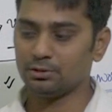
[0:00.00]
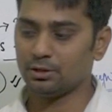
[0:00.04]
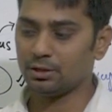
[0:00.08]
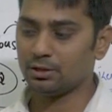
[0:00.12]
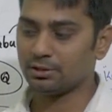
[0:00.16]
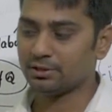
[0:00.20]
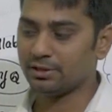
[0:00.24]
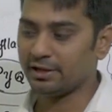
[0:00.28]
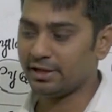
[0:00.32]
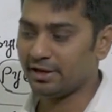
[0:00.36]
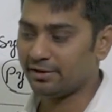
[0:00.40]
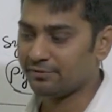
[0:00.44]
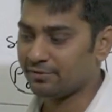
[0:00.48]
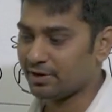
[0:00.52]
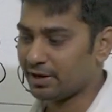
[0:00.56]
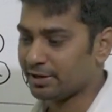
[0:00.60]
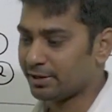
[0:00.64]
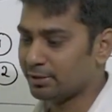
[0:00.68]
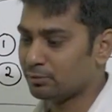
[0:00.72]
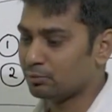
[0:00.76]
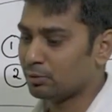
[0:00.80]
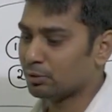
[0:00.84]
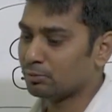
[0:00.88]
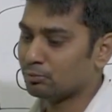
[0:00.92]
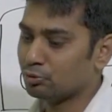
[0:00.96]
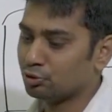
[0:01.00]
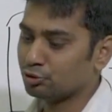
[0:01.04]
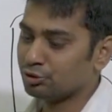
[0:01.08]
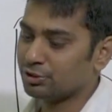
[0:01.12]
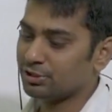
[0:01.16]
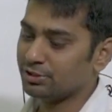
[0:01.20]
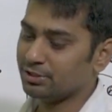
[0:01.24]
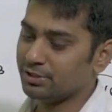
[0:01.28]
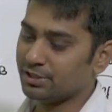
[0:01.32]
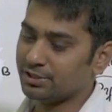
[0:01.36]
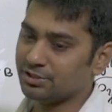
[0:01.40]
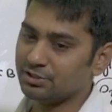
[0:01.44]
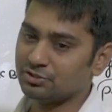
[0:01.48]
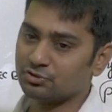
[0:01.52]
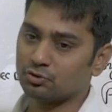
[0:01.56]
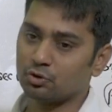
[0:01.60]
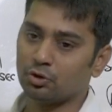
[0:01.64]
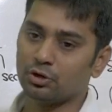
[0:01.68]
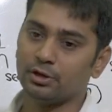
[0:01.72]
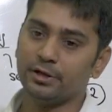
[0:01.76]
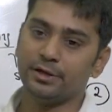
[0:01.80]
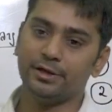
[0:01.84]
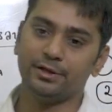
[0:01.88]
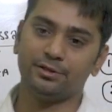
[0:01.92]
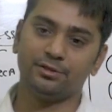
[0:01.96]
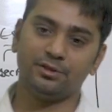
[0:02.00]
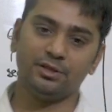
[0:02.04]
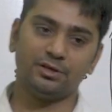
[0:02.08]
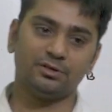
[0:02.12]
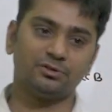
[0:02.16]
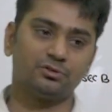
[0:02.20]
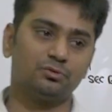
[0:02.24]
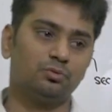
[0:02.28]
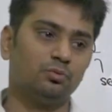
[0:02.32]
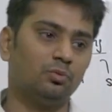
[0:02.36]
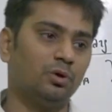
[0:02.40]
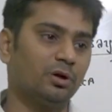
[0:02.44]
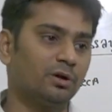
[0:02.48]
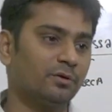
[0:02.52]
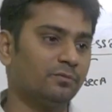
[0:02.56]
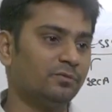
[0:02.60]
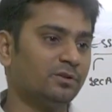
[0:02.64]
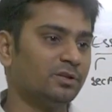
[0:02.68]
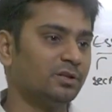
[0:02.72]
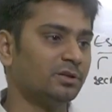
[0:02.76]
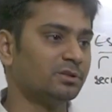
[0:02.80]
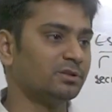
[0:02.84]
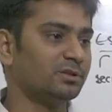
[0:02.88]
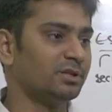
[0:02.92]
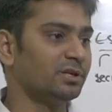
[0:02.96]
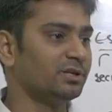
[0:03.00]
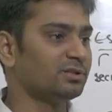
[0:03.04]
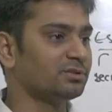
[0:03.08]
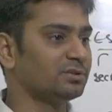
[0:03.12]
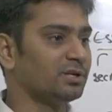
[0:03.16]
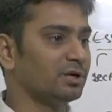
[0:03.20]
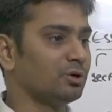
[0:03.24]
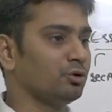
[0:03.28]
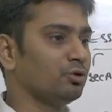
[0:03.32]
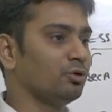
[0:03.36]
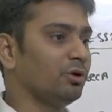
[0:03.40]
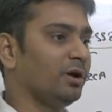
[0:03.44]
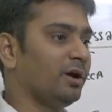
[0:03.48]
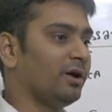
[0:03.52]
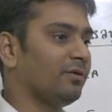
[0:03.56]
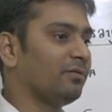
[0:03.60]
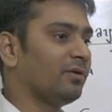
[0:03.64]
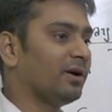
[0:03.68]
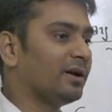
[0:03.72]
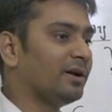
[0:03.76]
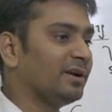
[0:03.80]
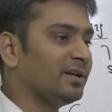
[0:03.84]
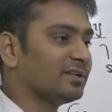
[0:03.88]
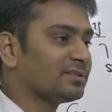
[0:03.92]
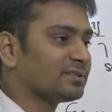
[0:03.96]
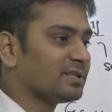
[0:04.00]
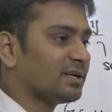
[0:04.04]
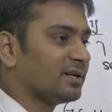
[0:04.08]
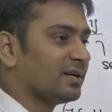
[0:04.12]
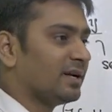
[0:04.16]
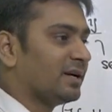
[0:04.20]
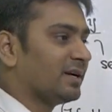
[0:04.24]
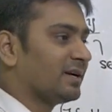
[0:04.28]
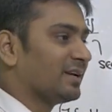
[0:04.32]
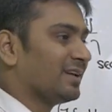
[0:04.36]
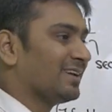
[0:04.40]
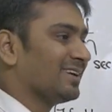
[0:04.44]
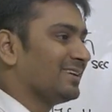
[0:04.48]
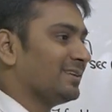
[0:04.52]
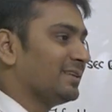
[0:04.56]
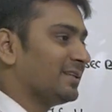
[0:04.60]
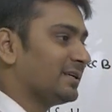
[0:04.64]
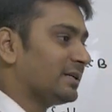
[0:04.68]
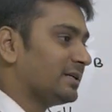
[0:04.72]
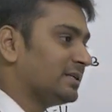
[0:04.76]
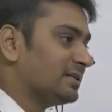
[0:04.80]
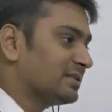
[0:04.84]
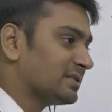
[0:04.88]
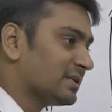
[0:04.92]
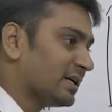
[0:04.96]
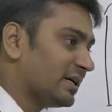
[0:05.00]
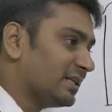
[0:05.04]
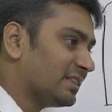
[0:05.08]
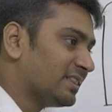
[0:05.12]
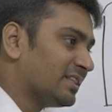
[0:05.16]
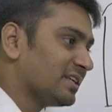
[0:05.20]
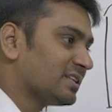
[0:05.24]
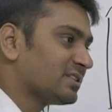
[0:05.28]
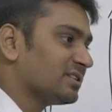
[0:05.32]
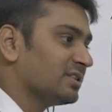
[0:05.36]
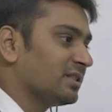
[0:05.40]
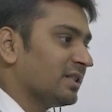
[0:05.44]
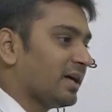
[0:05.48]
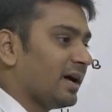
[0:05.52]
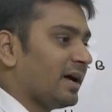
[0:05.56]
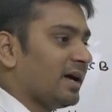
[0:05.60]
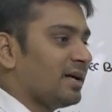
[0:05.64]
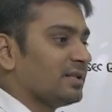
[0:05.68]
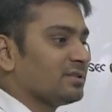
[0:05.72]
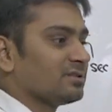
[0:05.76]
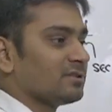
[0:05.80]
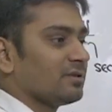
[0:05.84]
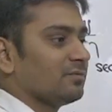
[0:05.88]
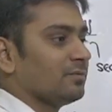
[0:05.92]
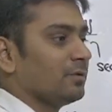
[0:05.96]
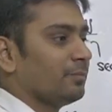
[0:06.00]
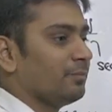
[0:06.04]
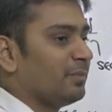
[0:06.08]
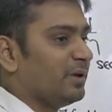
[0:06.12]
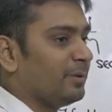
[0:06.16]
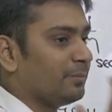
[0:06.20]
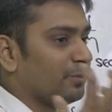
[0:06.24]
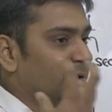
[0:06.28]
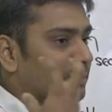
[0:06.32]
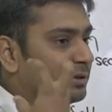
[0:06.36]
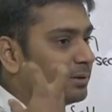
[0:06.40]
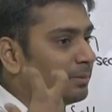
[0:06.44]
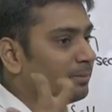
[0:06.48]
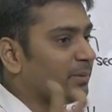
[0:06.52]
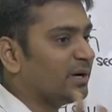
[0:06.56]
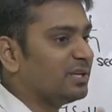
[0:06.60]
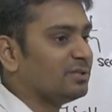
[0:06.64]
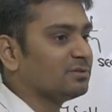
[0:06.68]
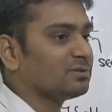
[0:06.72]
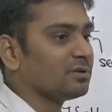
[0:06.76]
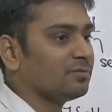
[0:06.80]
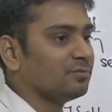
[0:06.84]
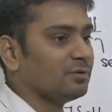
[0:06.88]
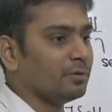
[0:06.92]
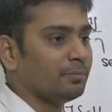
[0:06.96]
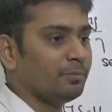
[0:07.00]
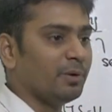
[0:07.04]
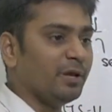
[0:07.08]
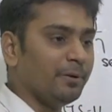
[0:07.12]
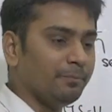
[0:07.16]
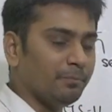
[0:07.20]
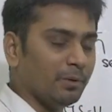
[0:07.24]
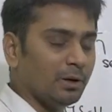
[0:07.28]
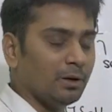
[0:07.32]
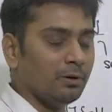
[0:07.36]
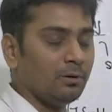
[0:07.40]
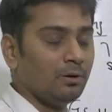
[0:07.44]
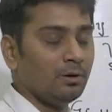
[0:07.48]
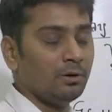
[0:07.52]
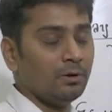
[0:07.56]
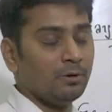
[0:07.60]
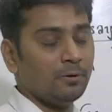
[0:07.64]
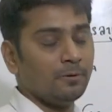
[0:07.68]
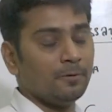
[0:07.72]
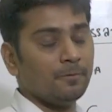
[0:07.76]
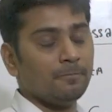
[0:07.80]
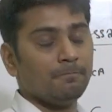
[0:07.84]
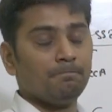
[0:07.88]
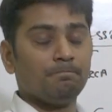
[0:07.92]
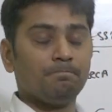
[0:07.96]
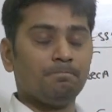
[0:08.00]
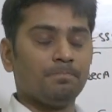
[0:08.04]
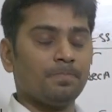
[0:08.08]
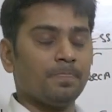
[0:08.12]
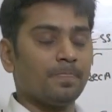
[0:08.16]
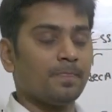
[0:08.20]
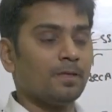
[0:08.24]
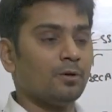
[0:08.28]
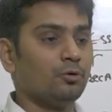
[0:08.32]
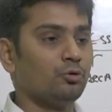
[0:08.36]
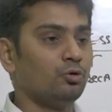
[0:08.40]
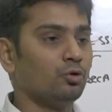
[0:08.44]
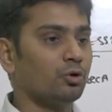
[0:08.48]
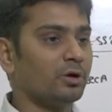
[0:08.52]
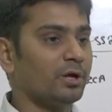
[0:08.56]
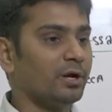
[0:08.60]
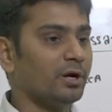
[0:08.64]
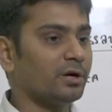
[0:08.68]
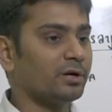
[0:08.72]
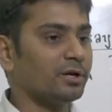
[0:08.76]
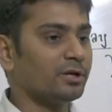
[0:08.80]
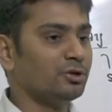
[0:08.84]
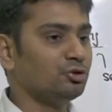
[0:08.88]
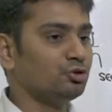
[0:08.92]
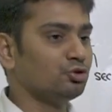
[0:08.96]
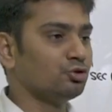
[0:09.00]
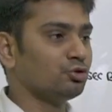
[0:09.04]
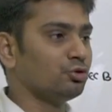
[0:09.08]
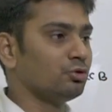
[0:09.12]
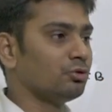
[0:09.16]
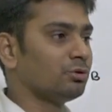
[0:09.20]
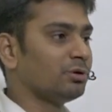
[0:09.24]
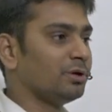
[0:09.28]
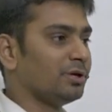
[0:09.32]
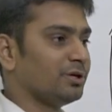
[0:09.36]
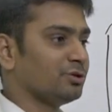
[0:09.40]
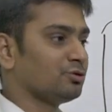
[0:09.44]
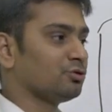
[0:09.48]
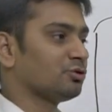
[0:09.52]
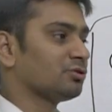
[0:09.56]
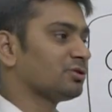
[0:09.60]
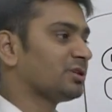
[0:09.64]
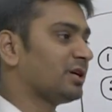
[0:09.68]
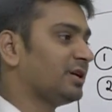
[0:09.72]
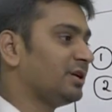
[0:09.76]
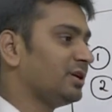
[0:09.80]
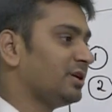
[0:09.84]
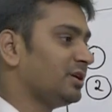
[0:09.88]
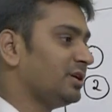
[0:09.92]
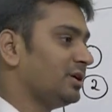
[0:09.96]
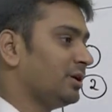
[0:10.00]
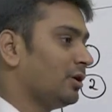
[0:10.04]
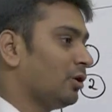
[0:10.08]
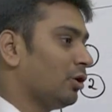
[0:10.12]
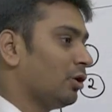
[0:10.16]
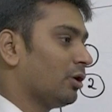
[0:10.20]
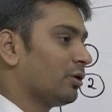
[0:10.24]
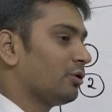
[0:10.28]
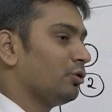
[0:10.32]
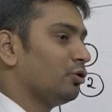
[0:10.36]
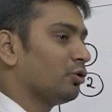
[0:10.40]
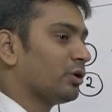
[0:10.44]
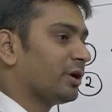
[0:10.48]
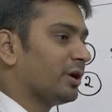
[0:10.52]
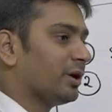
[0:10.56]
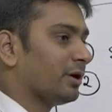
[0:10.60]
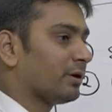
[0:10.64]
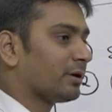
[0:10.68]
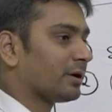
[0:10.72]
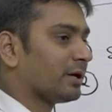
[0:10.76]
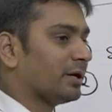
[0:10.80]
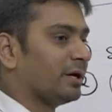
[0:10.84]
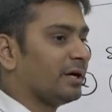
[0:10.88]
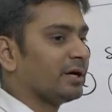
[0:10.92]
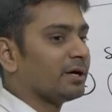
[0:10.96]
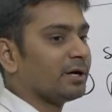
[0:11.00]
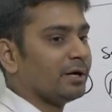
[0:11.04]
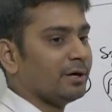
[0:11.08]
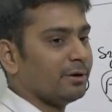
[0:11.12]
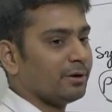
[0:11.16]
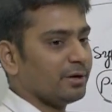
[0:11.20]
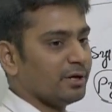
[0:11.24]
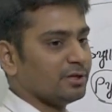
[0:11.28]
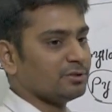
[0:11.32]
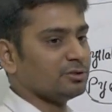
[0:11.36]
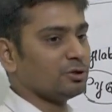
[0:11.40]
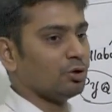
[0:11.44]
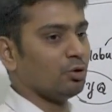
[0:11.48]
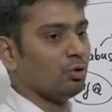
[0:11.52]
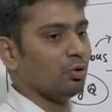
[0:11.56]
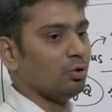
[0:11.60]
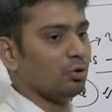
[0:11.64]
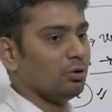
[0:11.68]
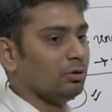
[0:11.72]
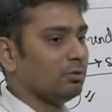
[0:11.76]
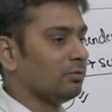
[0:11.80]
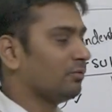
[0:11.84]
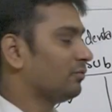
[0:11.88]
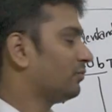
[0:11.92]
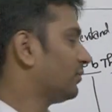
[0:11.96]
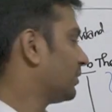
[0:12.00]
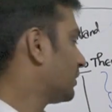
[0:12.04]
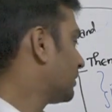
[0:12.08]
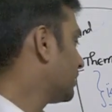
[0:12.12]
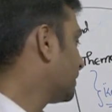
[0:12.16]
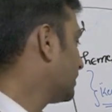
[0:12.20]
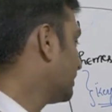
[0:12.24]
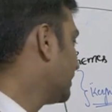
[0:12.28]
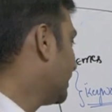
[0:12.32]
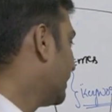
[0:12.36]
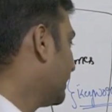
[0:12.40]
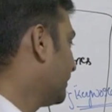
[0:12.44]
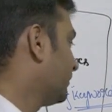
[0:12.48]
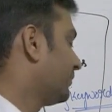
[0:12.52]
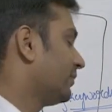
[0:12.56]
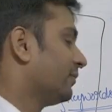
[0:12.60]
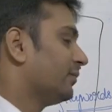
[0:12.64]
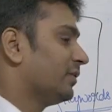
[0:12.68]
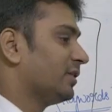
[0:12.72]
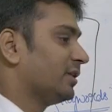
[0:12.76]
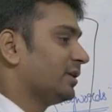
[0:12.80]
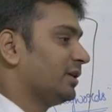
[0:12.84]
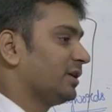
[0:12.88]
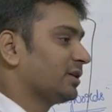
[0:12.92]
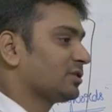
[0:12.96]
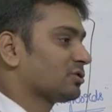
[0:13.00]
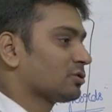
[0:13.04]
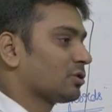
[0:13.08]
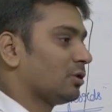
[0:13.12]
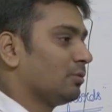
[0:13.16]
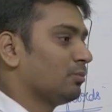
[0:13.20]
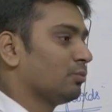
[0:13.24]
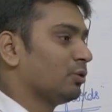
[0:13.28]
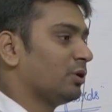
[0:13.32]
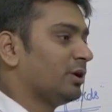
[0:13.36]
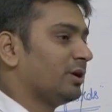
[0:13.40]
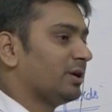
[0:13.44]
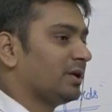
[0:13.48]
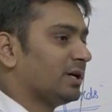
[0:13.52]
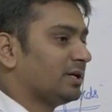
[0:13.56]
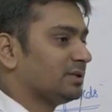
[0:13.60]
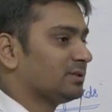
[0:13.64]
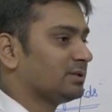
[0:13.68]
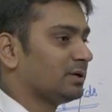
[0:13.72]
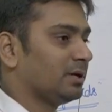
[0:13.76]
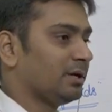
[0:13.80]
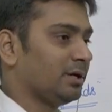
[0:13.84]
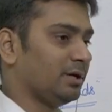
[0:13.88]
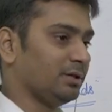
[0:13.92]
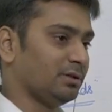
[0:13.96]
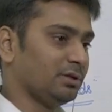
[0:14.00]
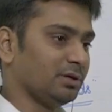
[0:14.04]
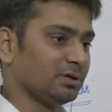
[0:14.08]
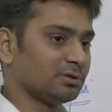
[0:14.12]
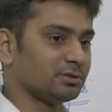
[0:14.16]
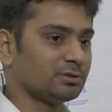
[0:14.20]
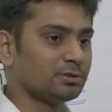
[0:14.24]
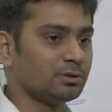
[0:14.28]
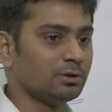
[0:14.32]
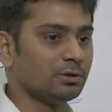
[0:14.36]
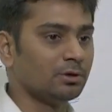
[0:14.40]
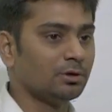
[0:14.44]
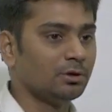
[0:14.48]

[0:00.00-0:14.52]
or they have added one more thing, that is called ethics. Whatever the things that you have, unless and until there is ethics in the hands of the people, in the minds of the people, you cannot ensure a society or you cannot run a country as a whole. For that they have given the next component as ethics.